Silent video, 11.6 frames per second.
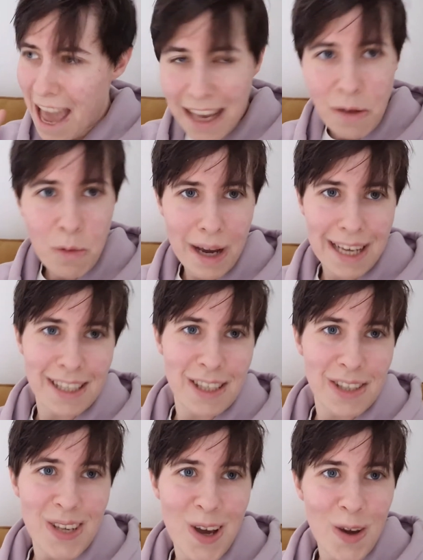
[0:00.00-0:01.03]

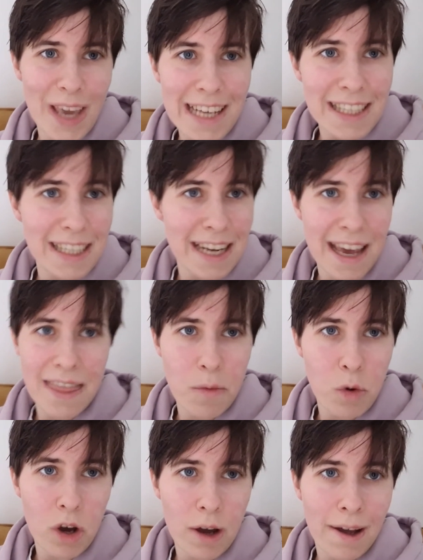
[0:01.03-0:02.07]
Anyways, so yesterday
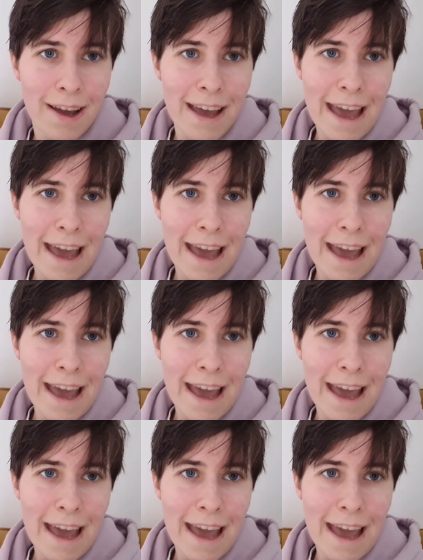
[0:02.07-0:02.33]
there were